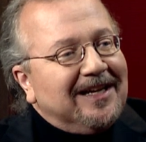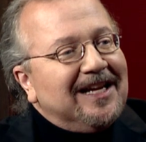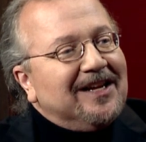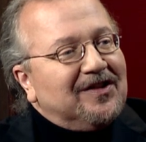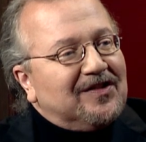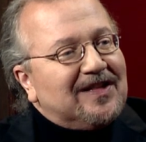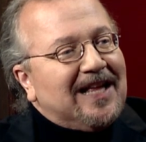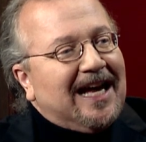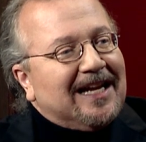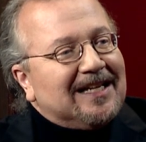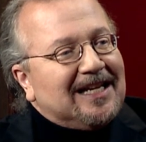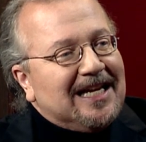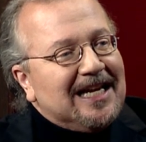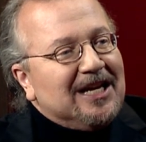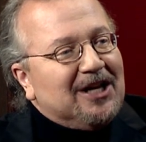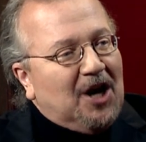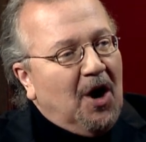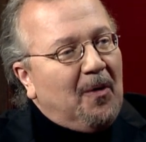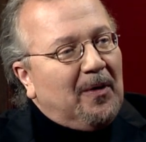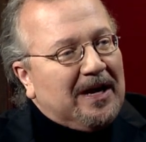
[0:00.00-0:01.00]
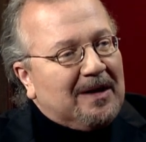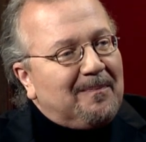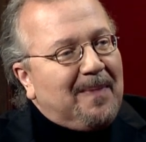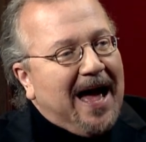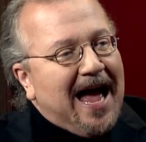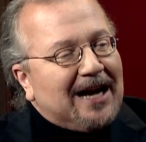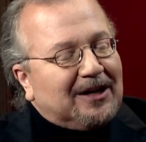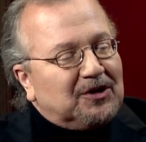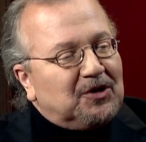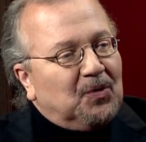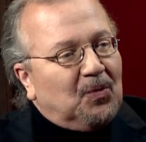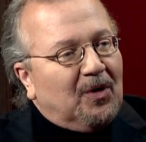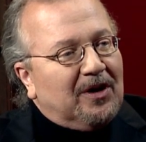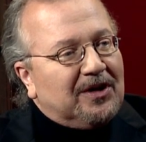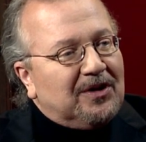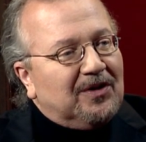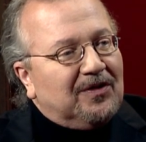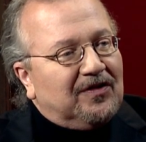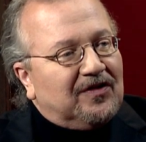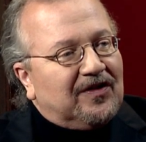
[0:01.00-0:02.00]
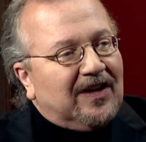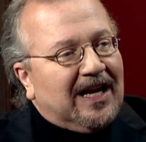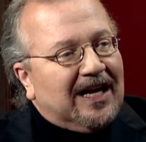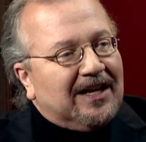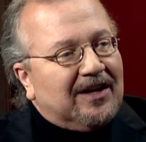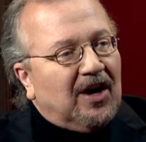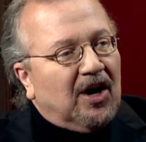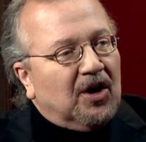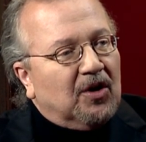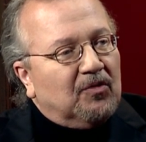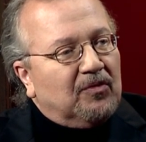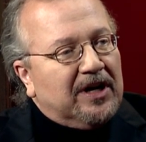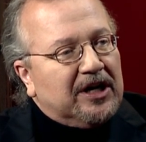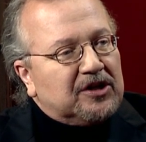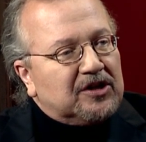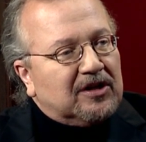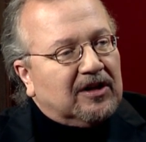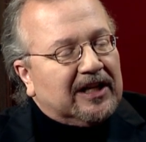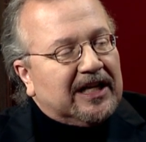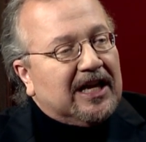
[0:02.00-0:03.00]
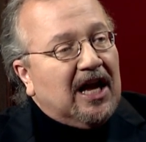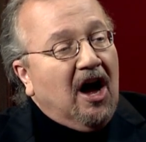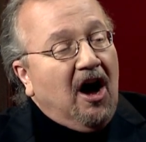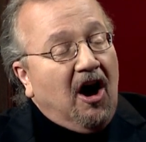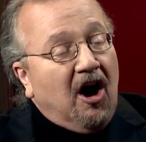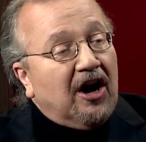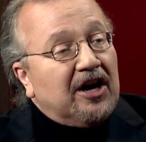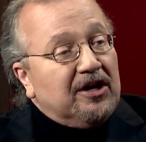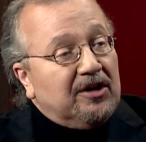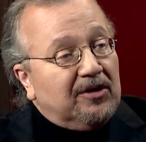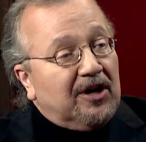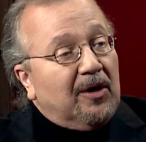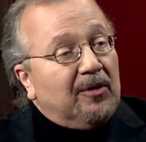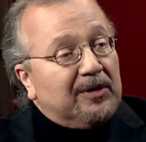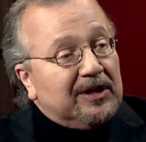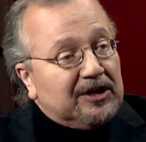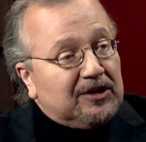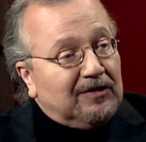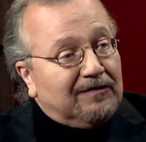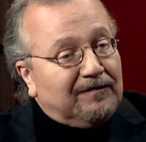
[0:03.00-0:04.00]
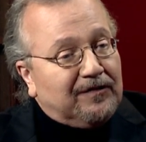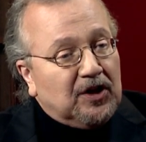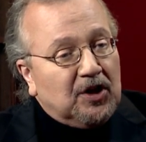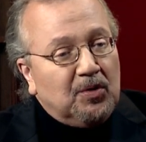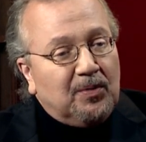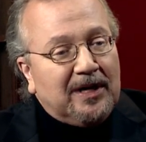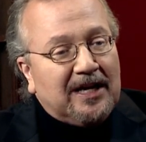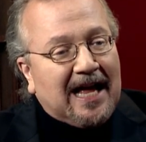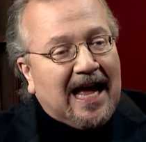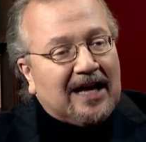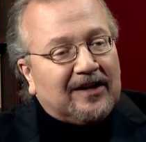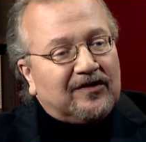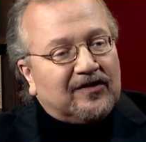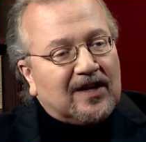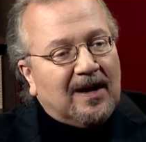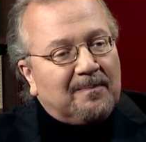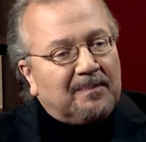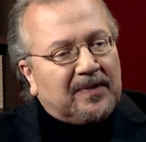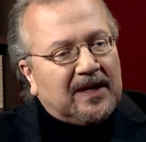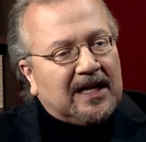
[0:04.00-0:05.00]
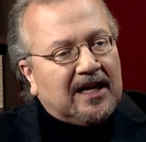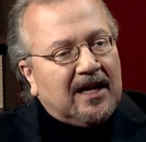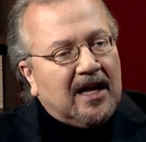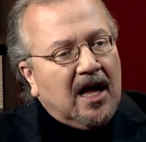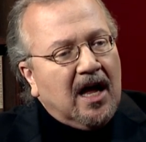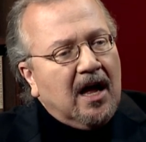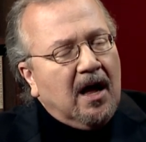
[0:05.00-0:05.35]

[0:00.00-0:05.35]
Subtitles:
is that key, going back to what you said originally. Are you going to view it as something